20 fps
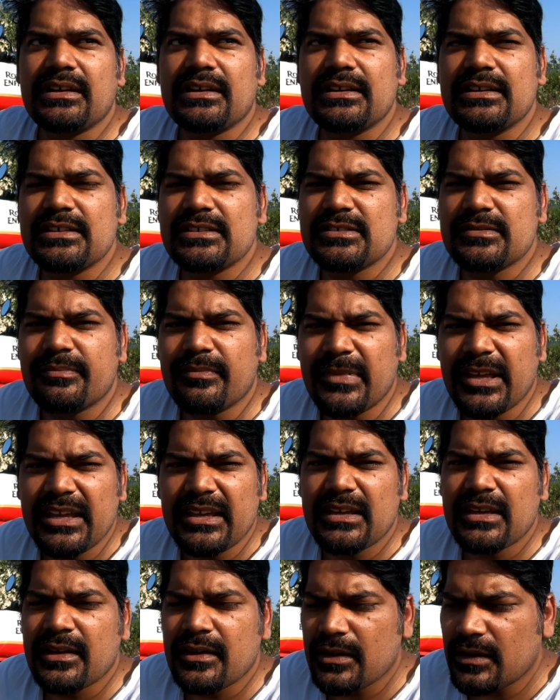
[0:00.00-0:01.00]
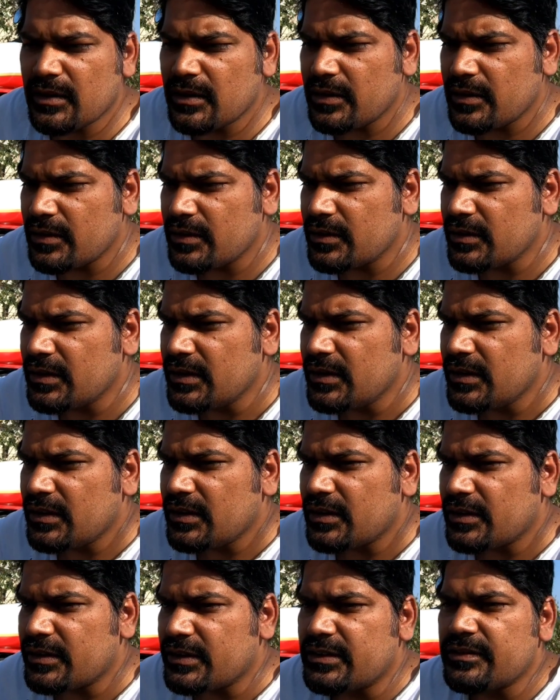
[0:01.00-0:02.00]
is making
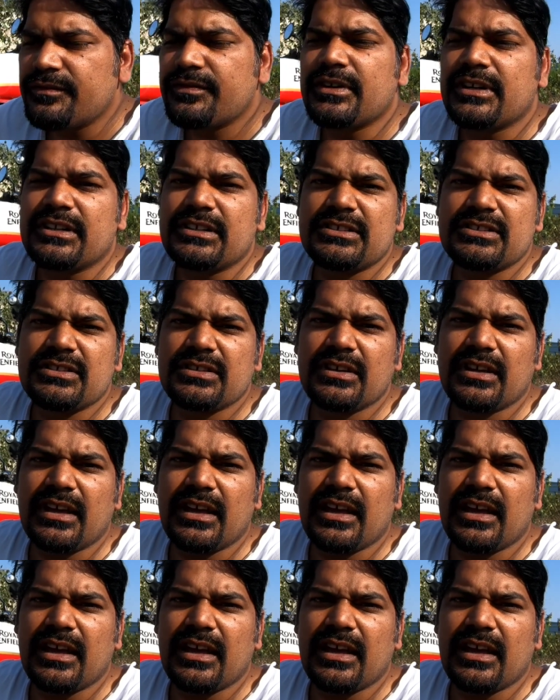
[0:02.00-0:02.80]
a difference,